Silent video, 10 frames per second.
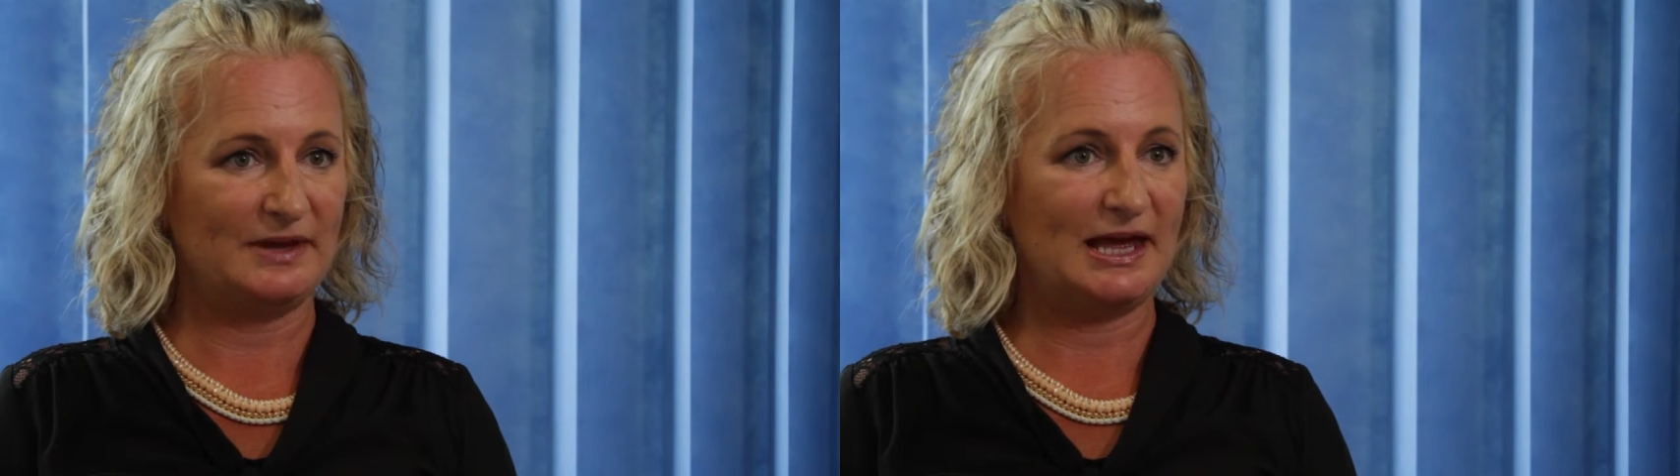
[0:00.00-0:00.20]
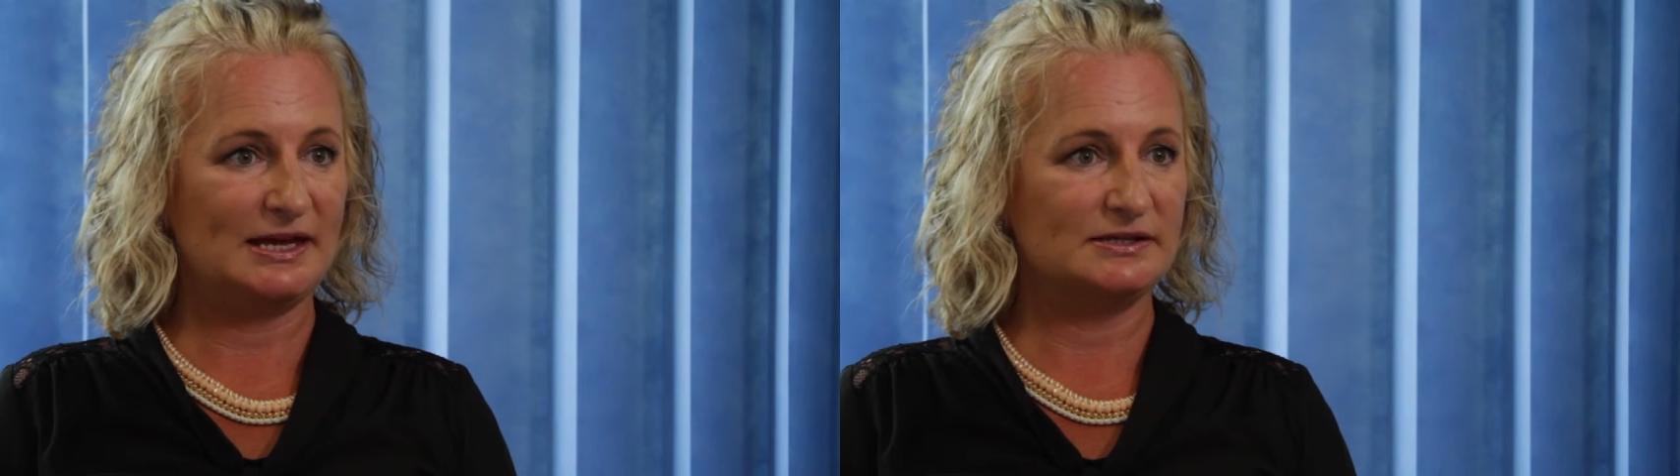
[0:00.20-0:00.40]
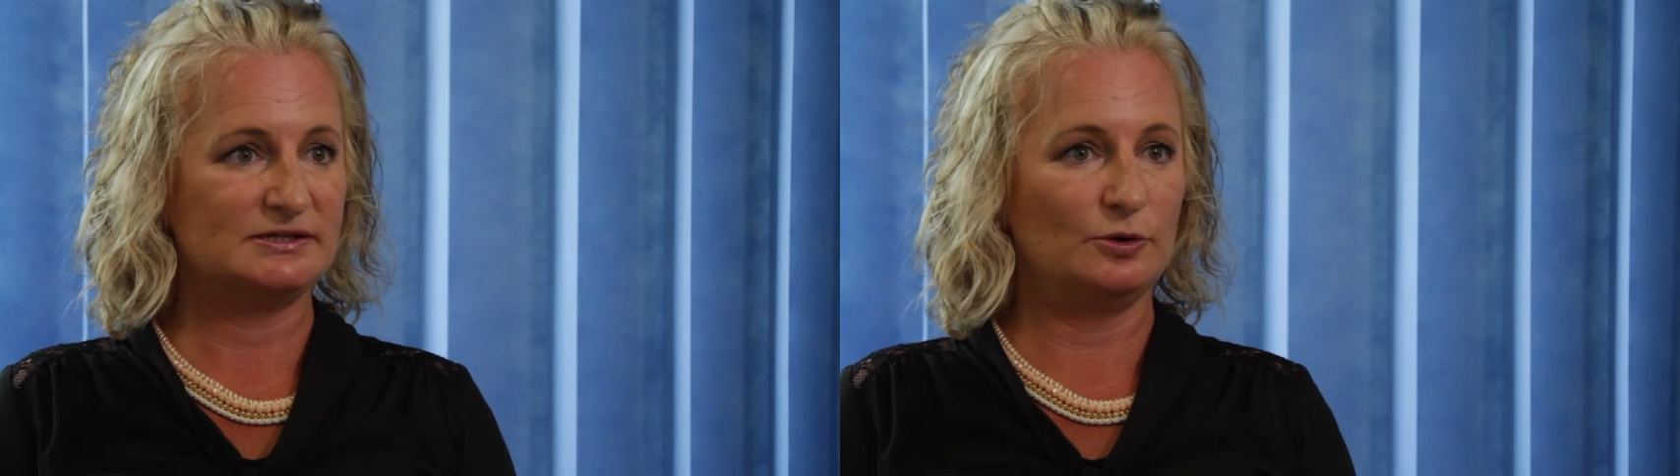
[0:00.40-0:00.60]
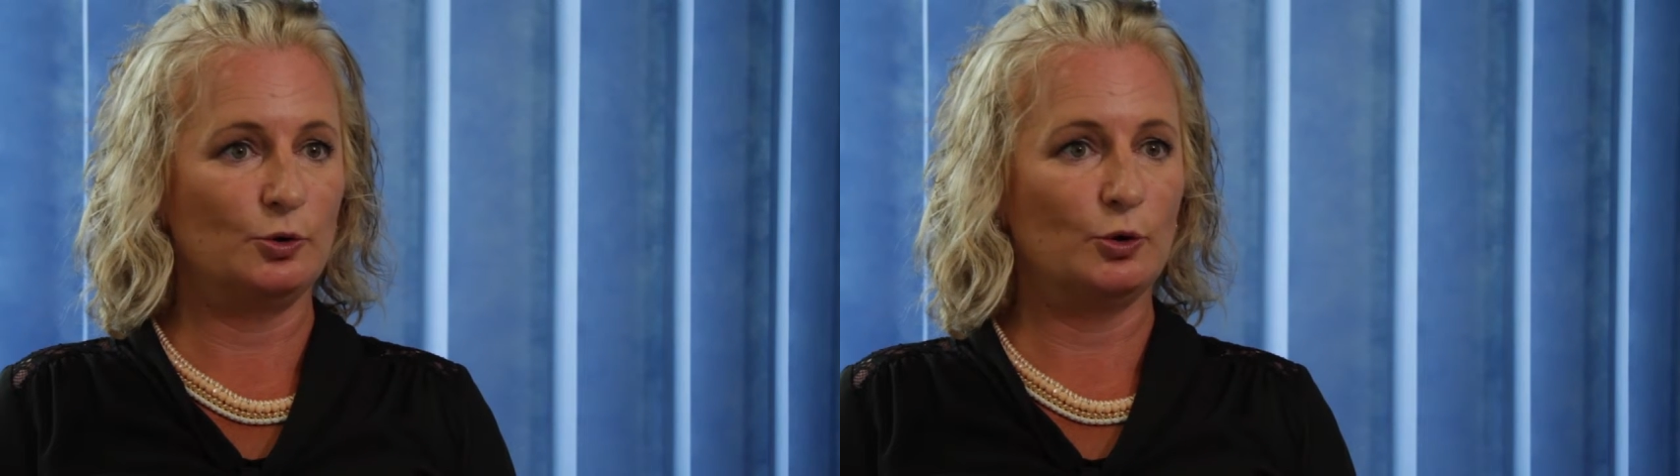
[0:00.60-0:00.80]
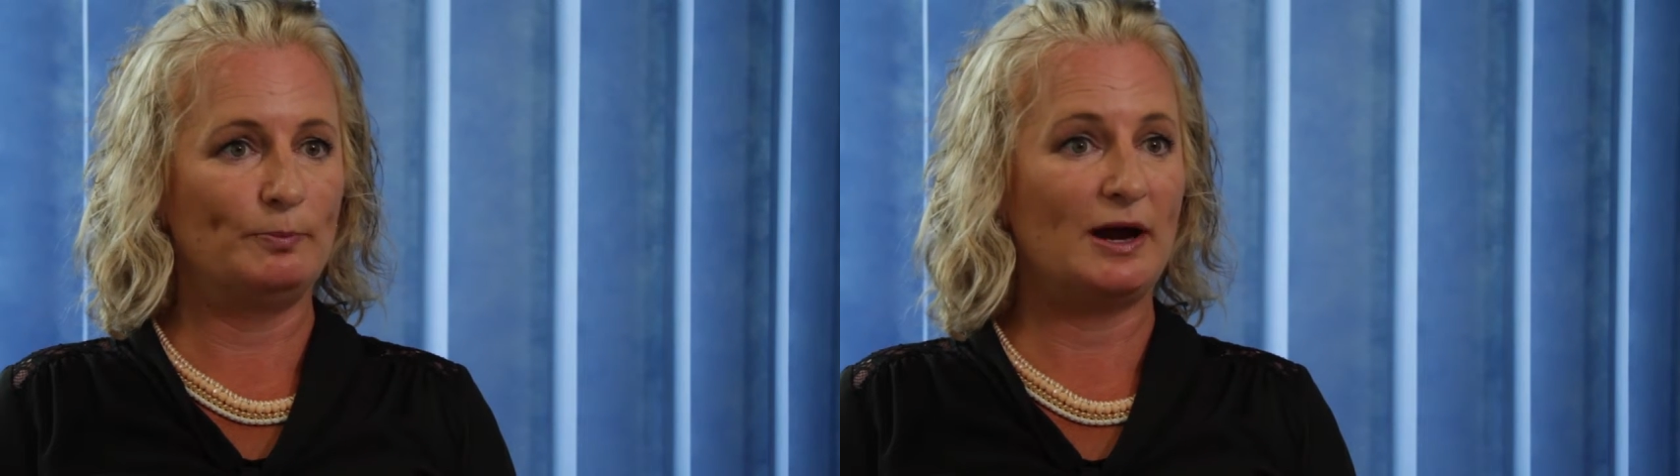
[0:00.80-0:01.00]
and
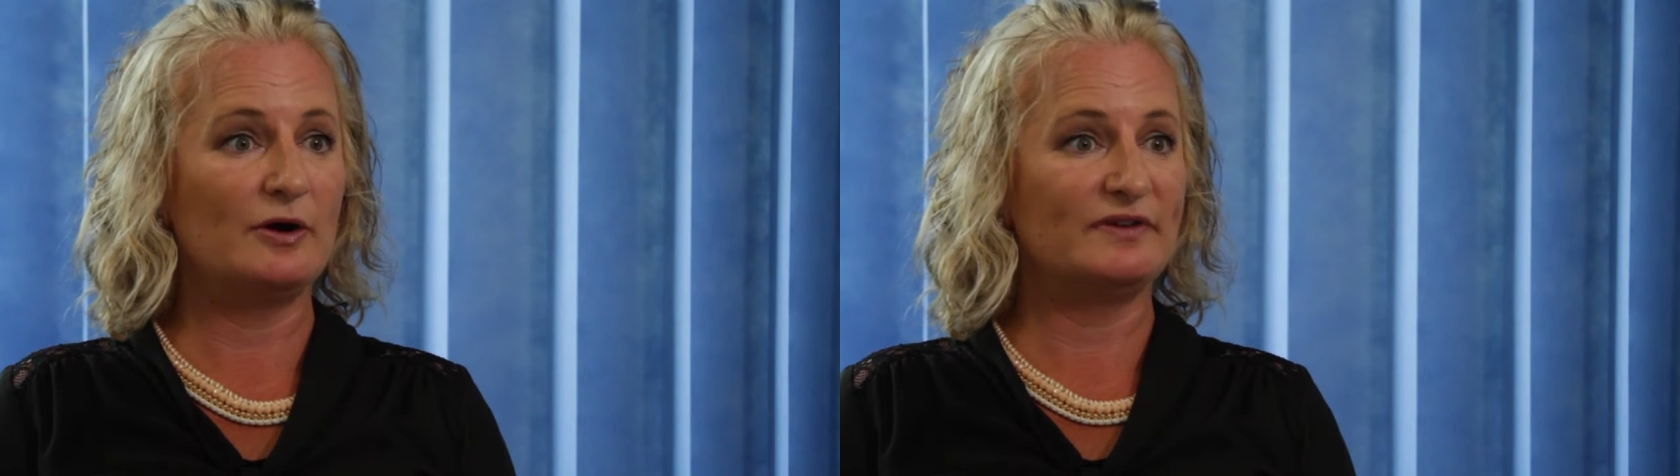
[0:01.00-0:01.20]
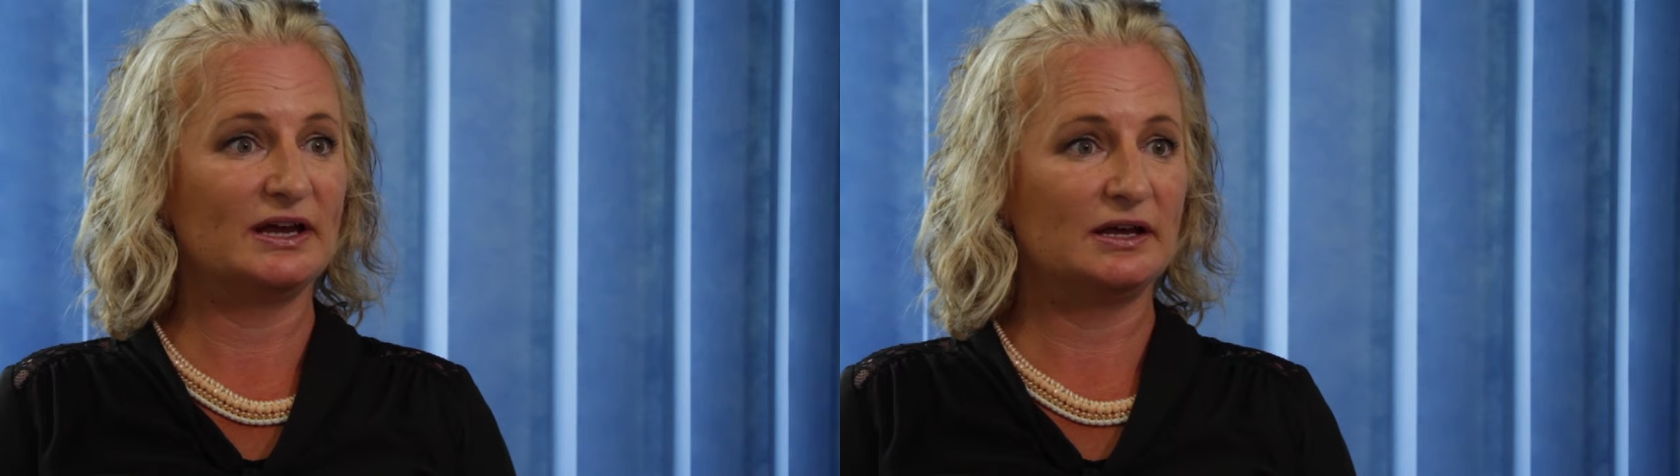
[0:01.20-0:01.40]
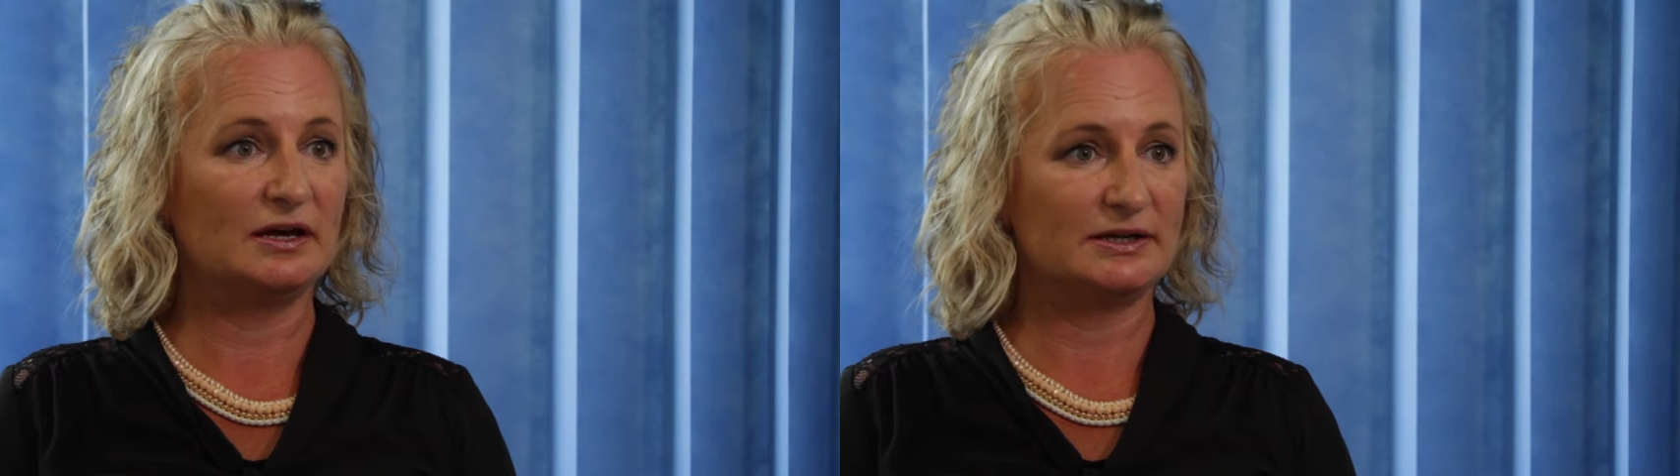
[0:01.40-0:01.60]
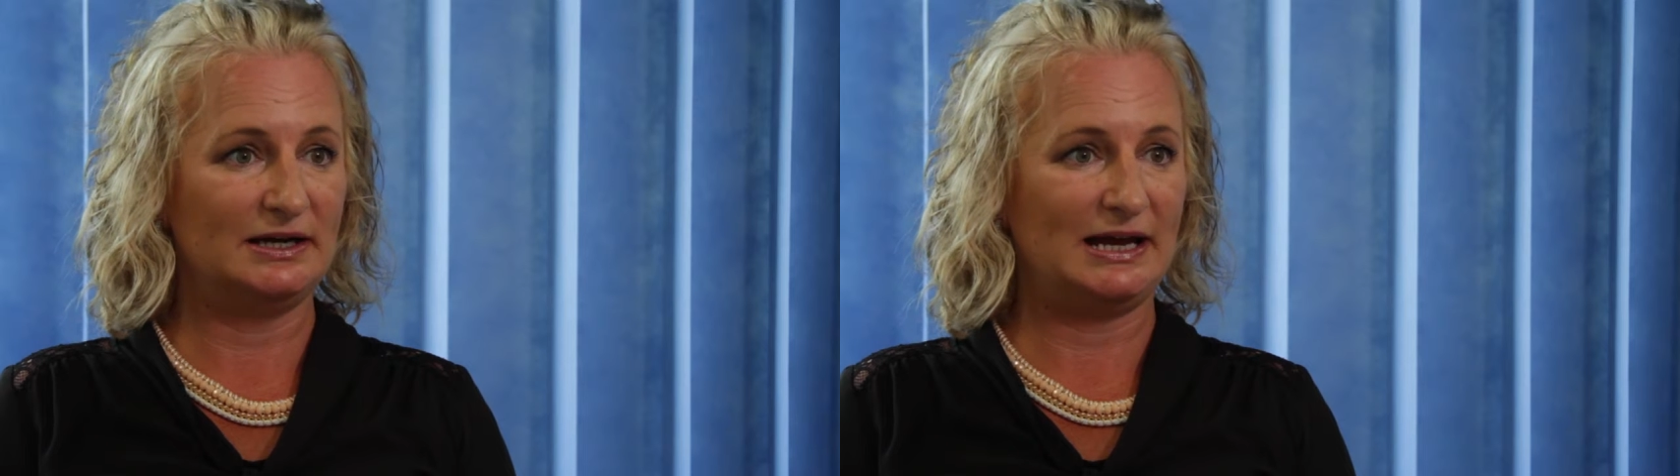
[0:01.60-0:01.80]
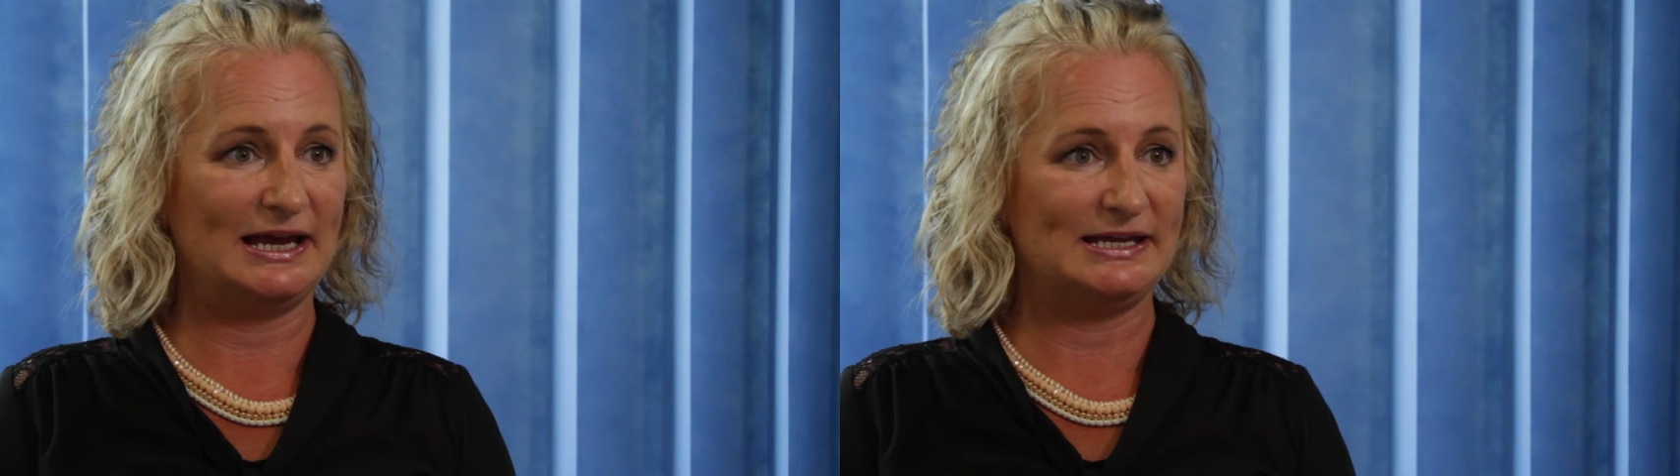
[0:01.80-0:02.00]
or pelvic
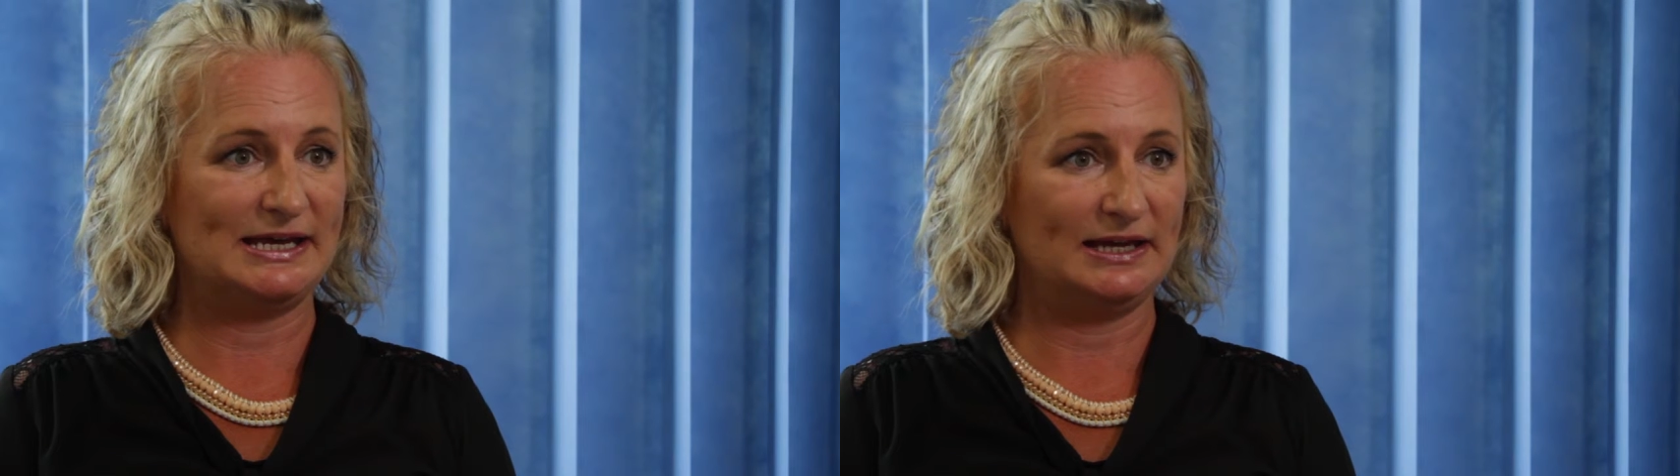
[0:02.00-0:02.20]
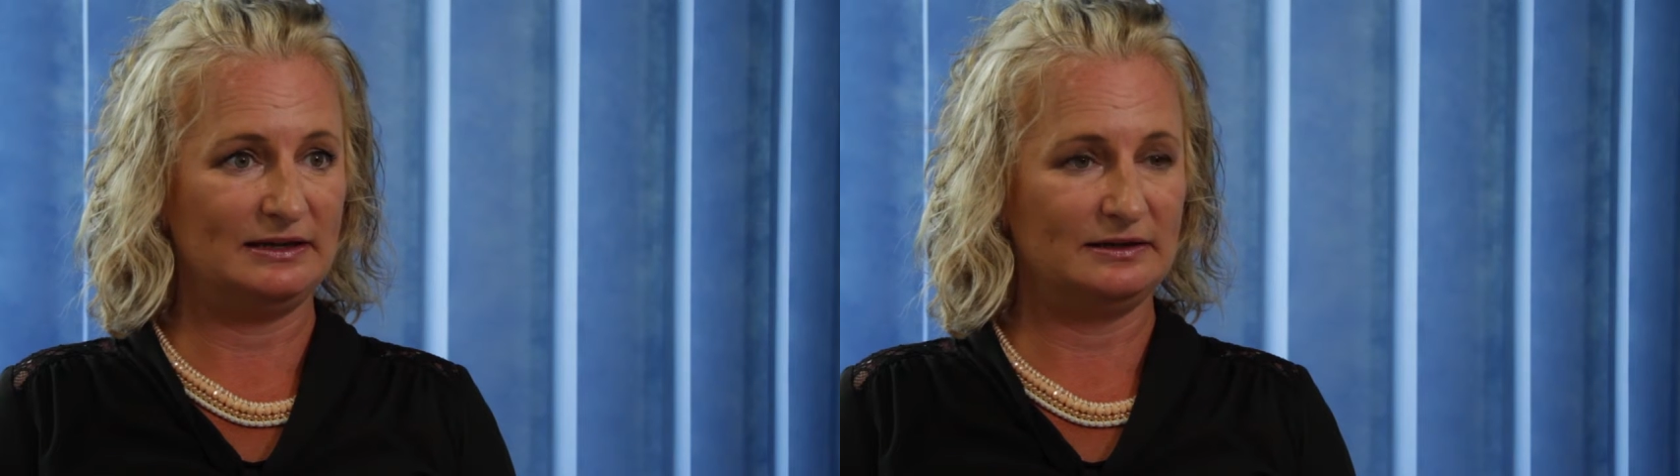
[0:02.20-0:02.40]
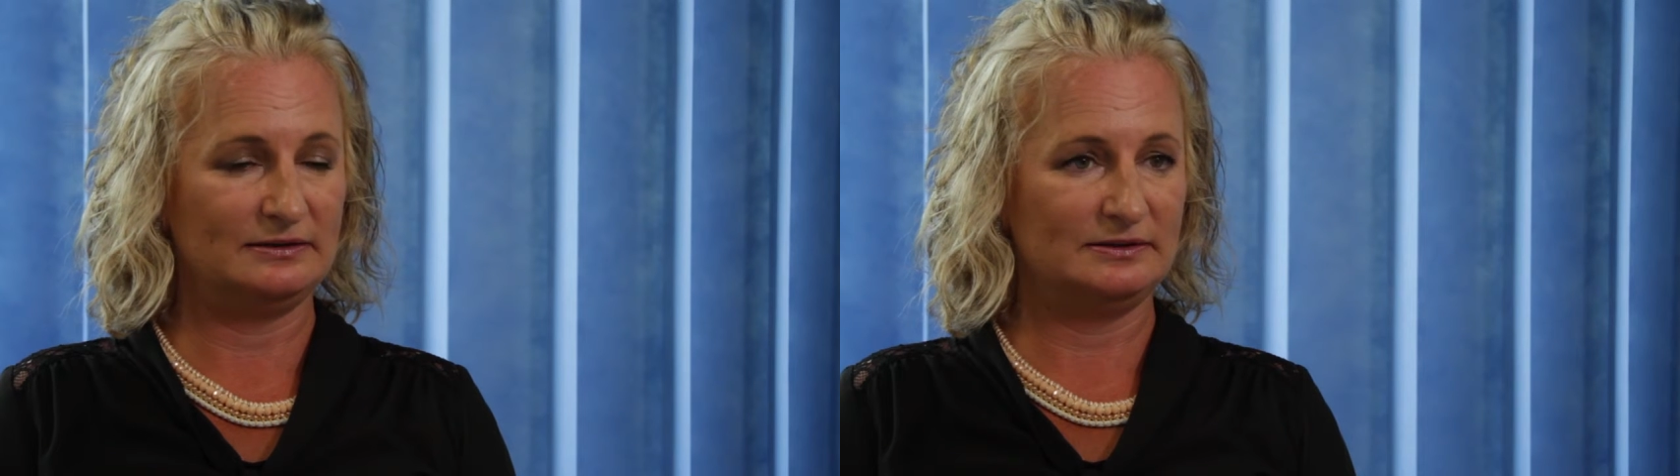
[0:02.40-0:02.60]
girdle aching